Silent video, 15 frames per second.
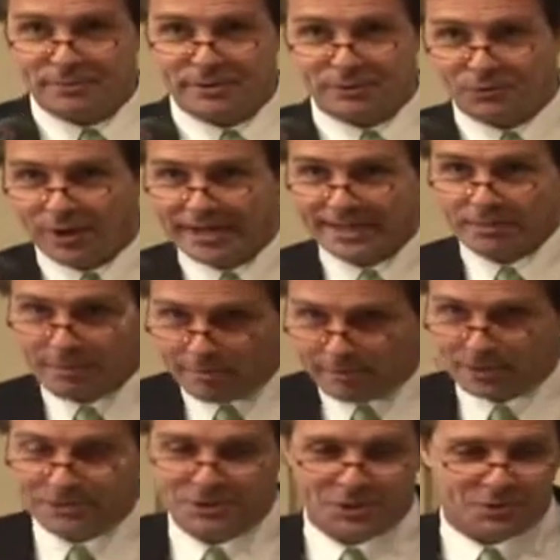keeping and writing,
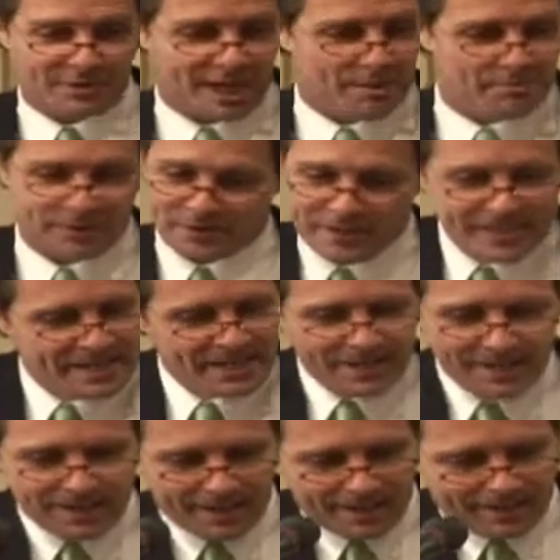maybe I did okay, but
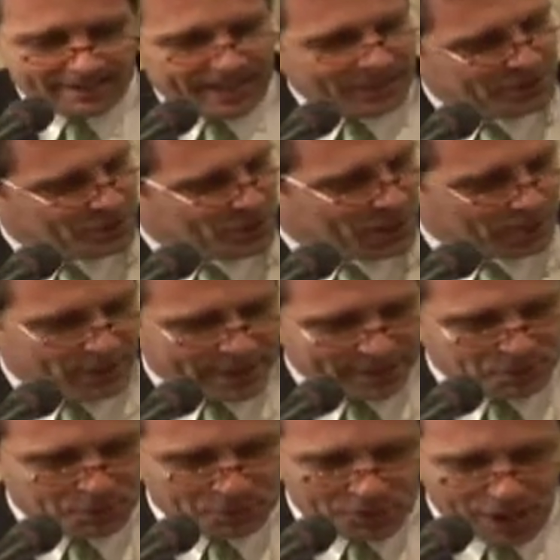high school
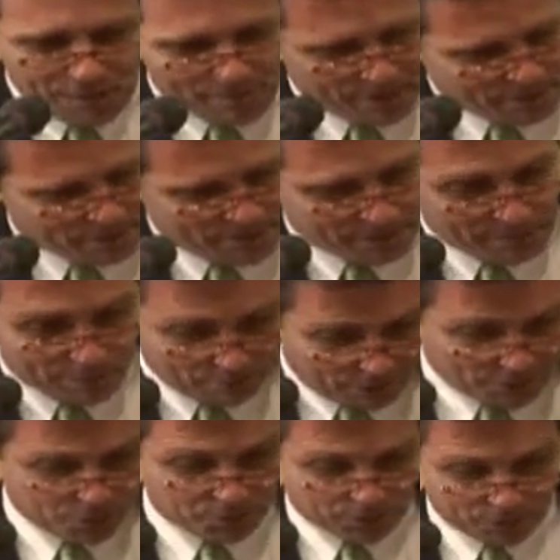athletics was not my thing. My
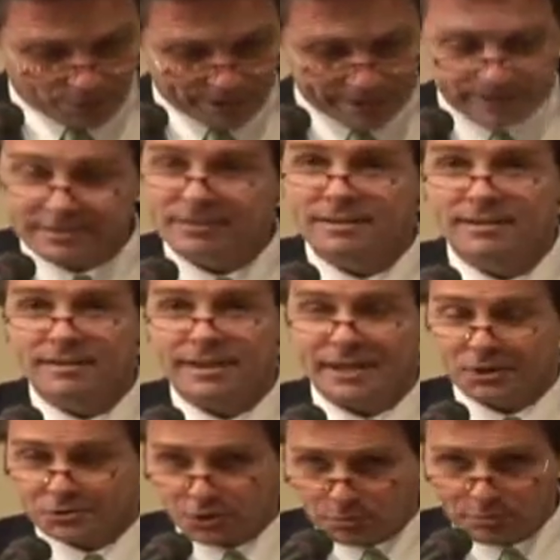brothers were great,
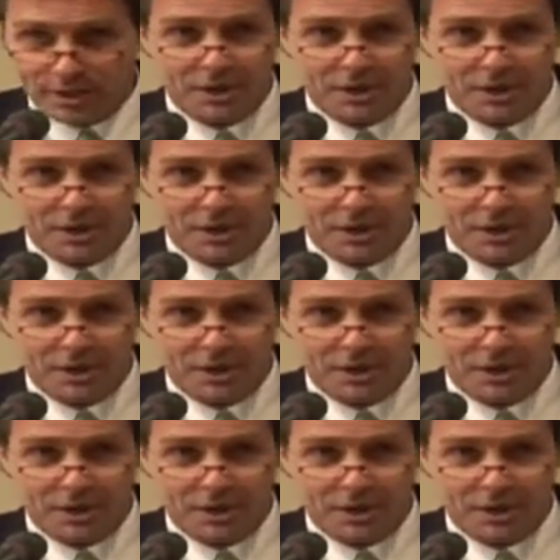and I was so